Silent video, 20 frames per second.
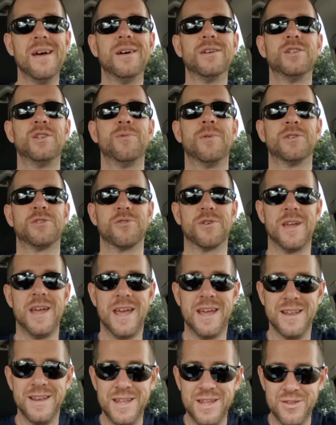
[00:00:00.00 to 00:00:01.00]
She wants her
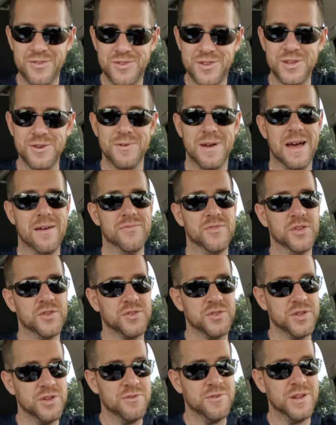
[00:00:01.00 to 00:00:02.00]
cake and eat it too. Have
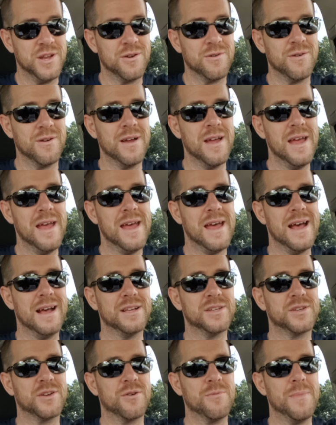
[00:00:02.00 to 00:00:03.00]
this dude here
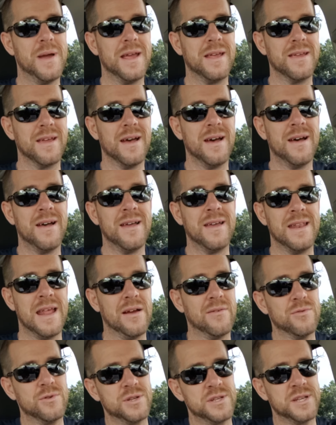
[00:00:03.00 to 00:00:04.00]
as her main guy and
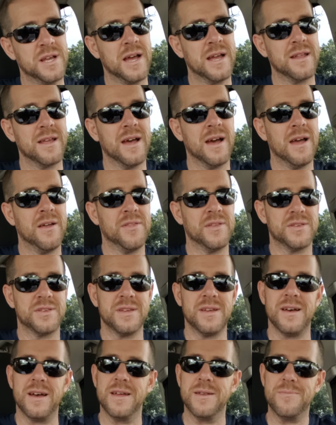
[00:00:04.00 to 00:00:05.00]
have her side guy on the
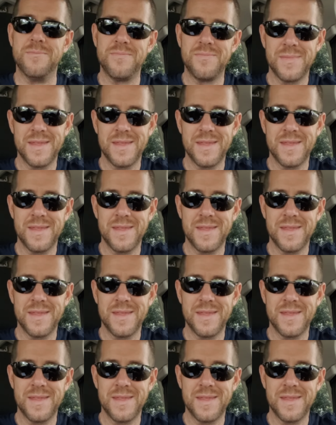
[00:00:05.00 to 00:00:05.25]
side.